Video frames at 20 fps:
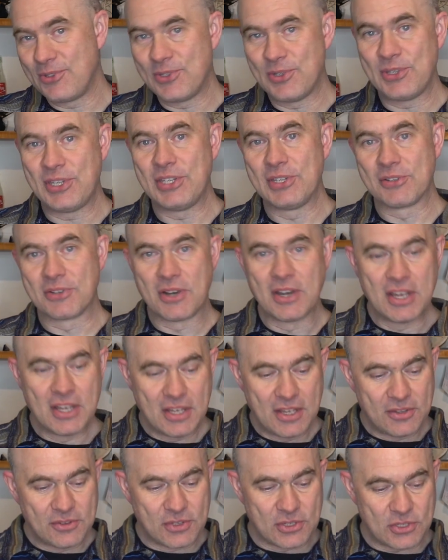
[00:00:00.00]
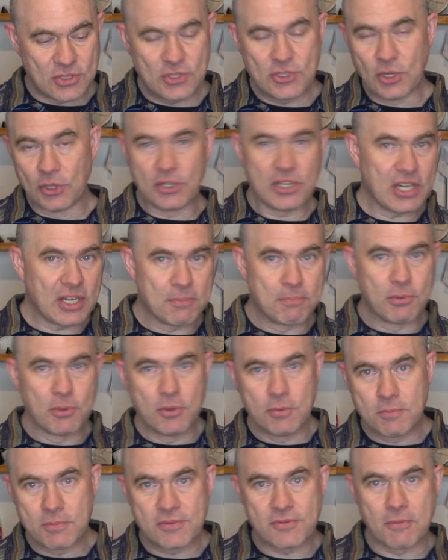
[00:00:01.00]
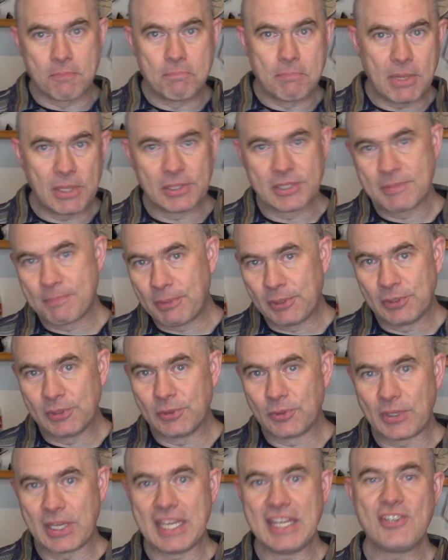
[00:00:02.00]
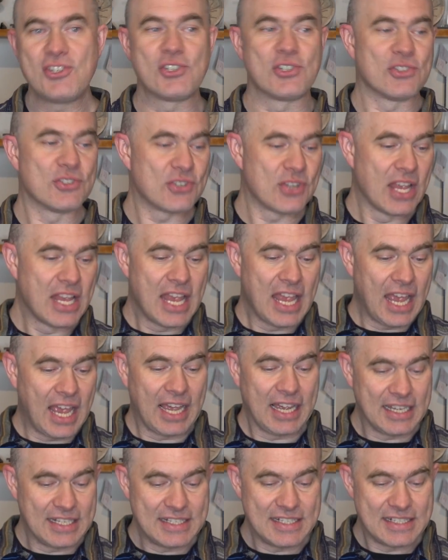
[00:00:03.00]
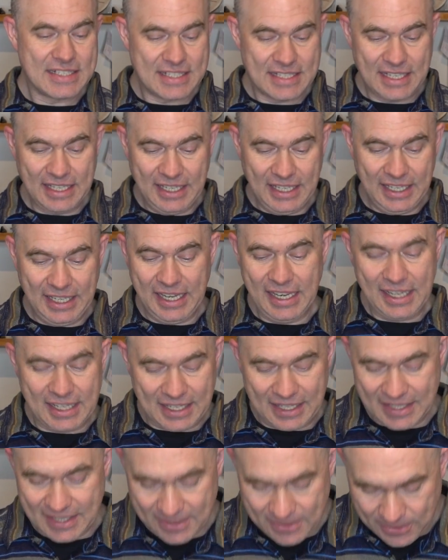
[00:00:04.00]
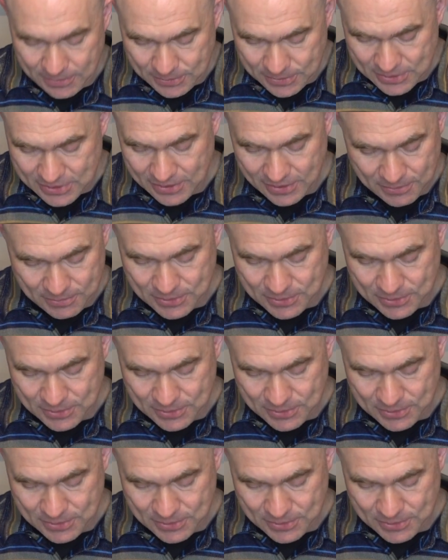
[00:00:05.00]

You hear the sonic booms from multiple locations, and yeah, it was